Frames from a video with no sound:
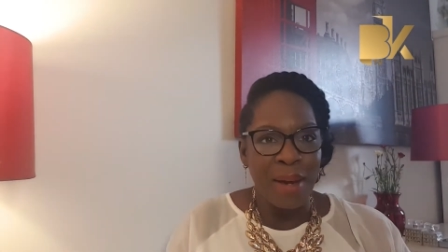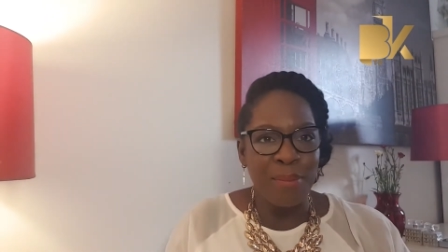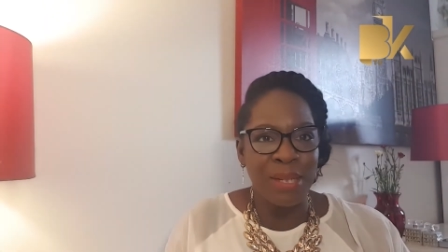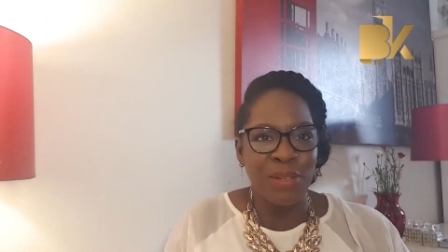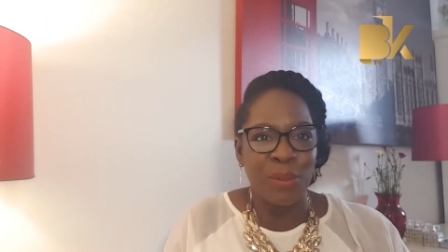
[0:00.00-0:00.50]

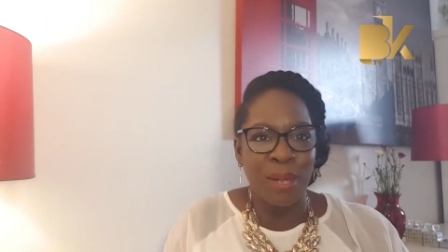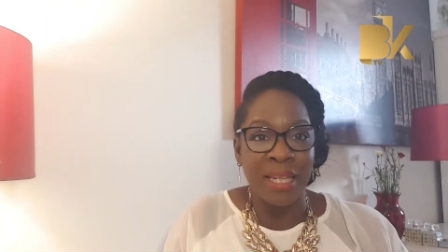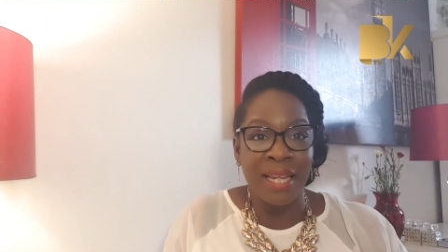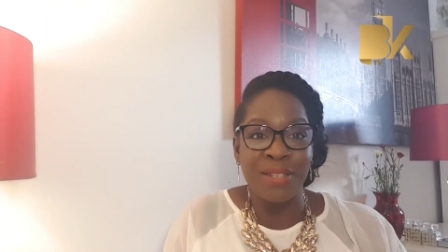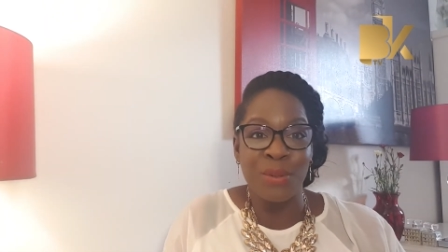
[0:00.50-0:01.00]
me to, I'd
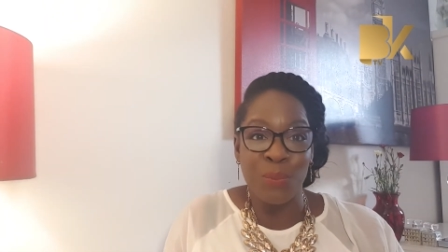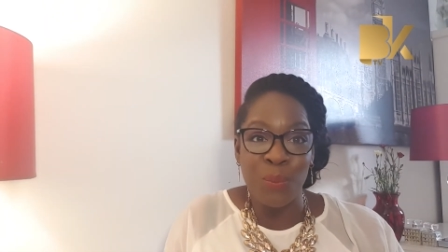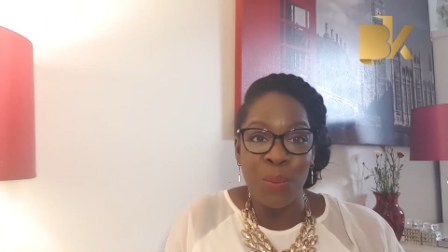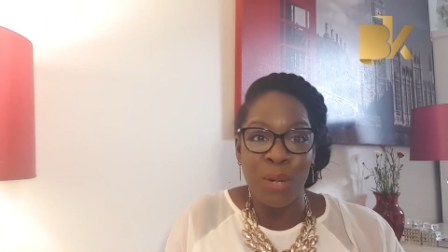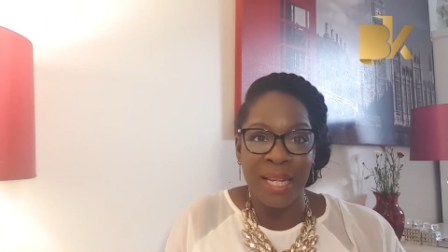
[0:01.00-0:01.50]
like to
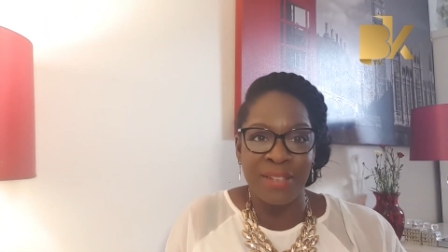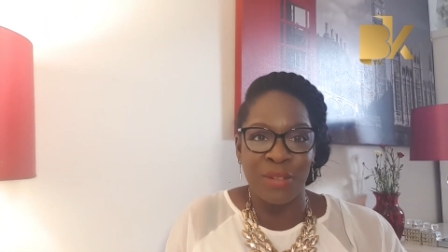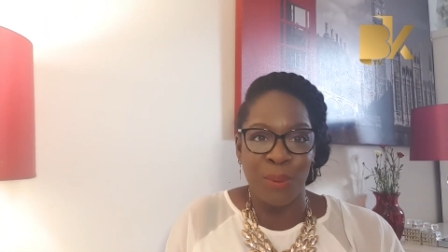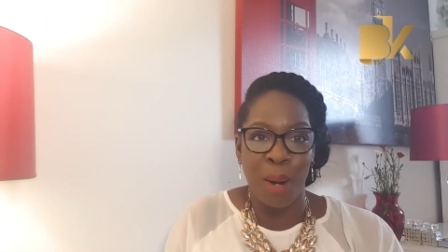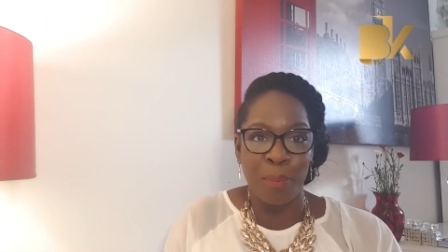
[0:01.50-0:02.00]
walk
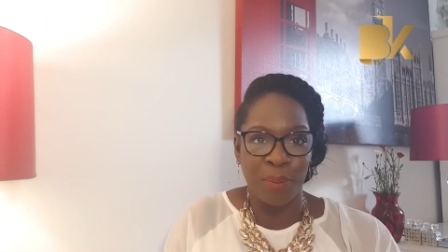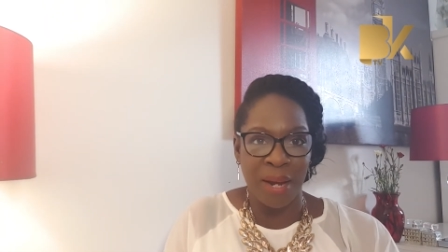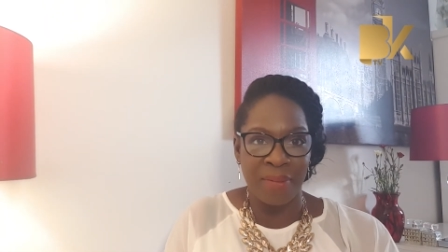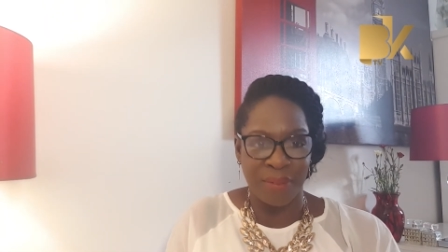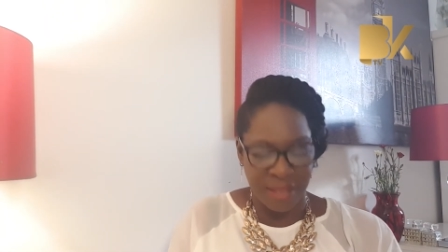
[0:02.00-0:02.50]
into our
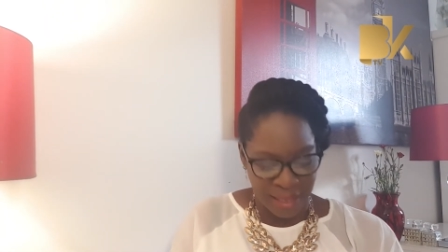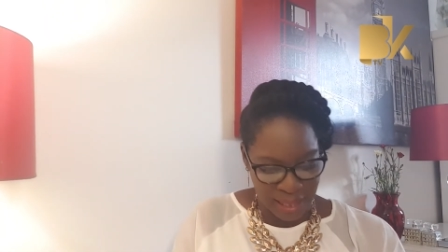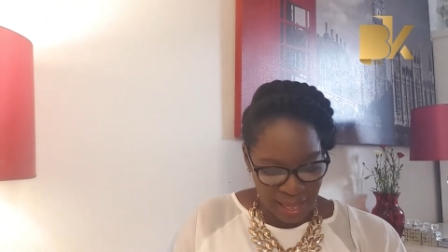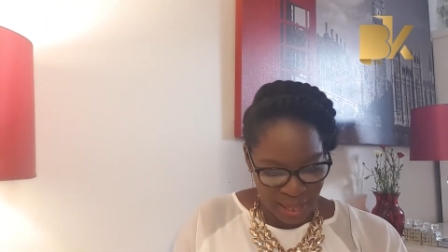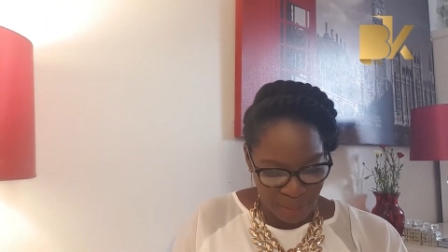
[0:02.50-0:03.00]
prayer for
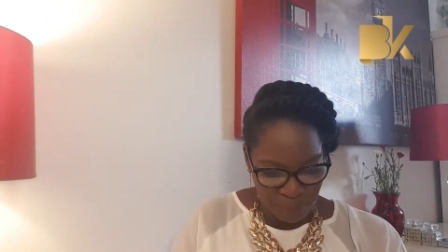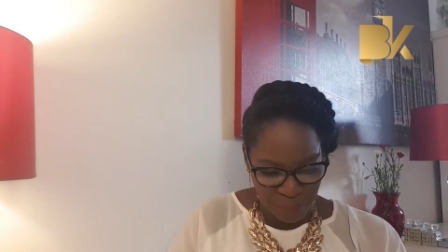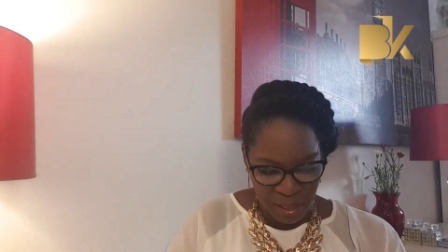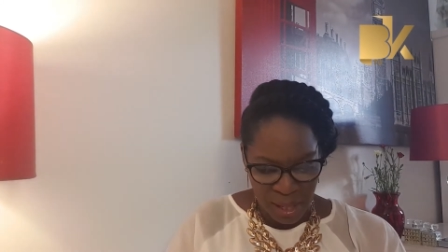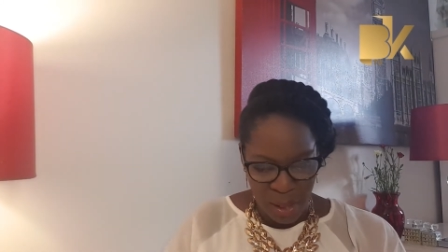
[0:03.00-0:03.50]
today,
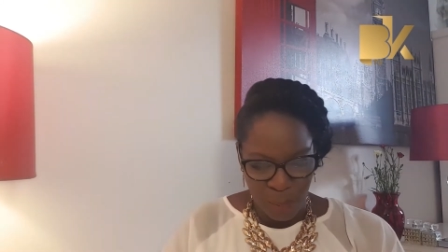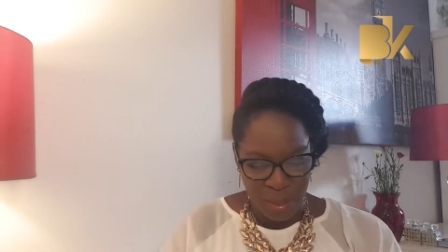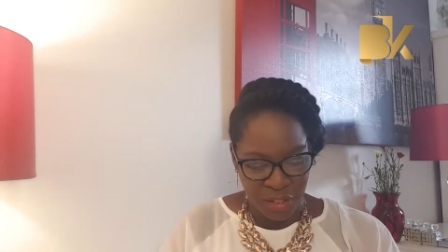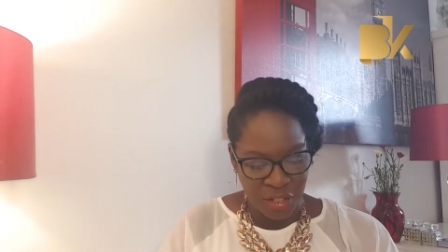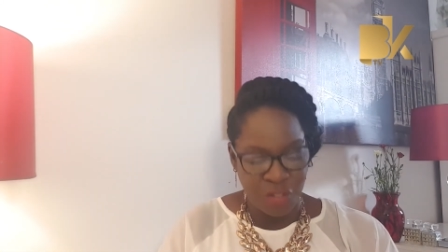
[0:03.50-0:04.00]

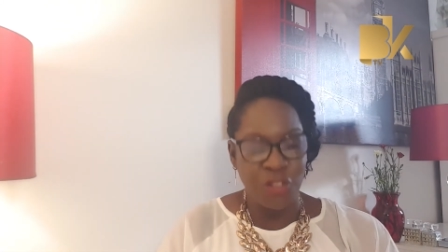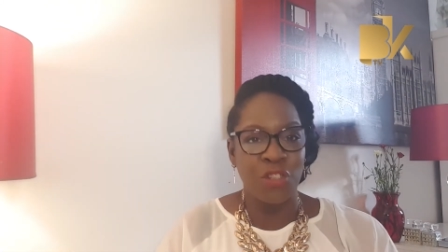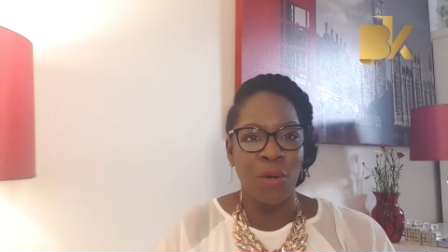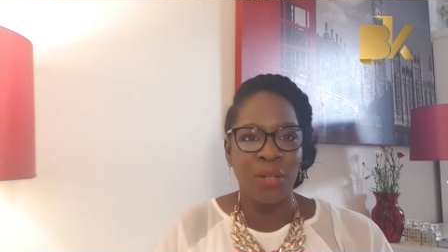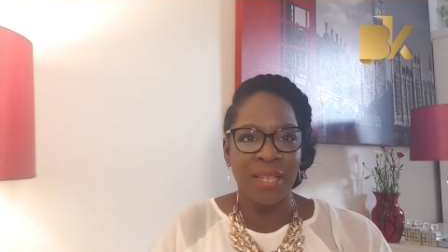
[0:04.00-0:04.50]
which is
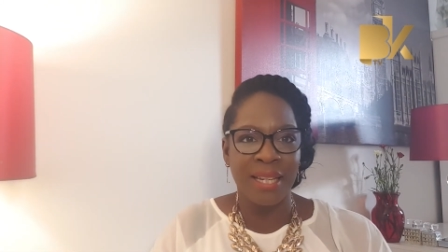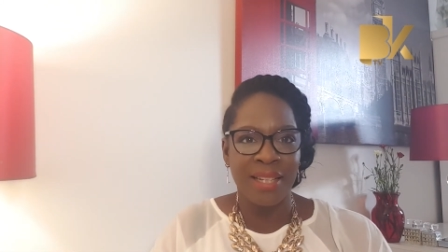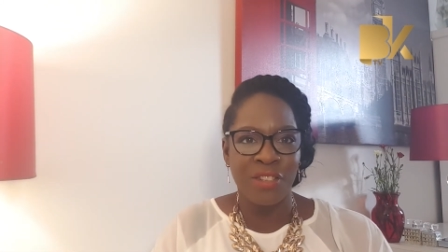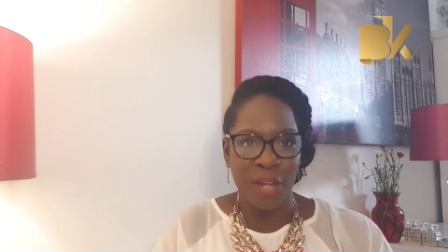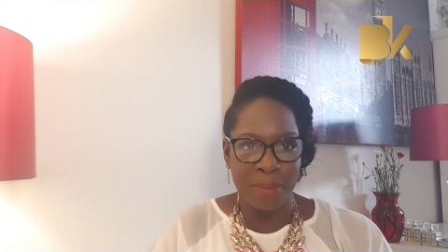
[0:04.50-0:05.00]
John
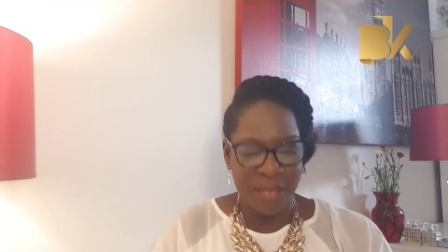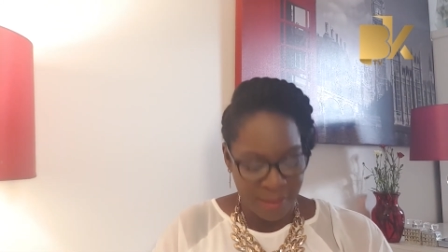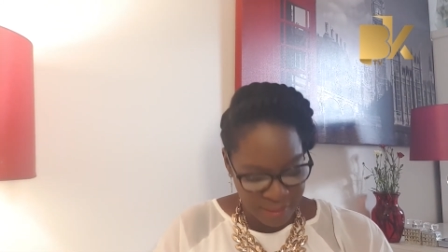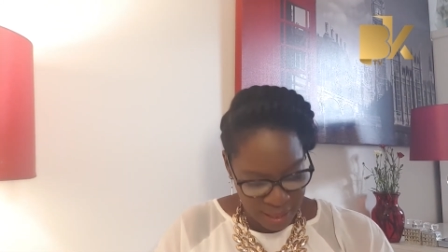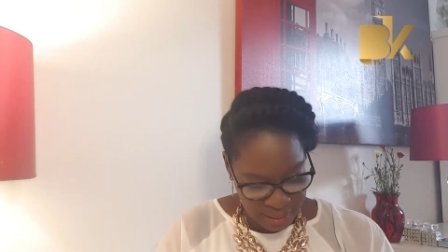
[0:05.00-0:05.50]
chapter
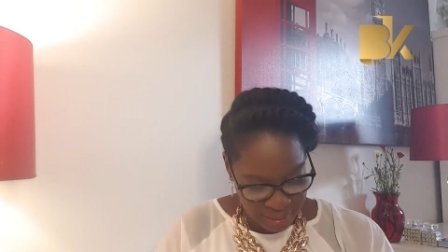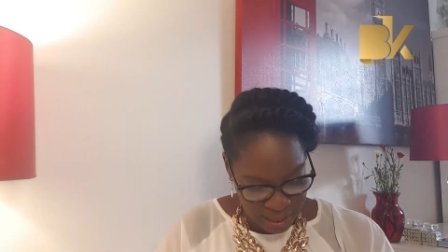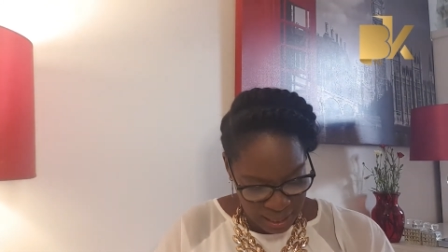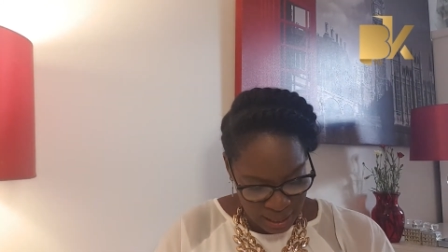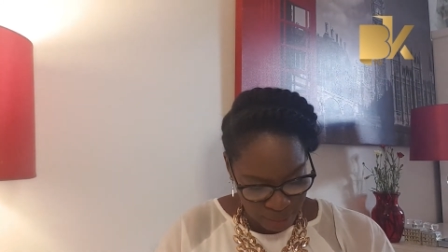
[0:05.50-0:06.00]

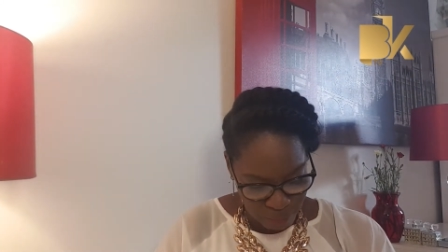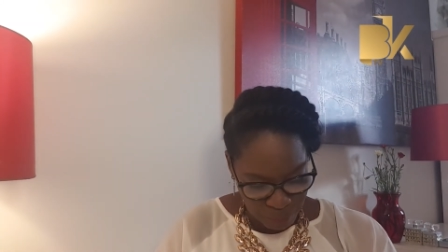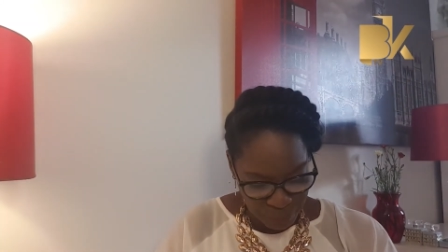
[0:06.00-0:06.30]
16,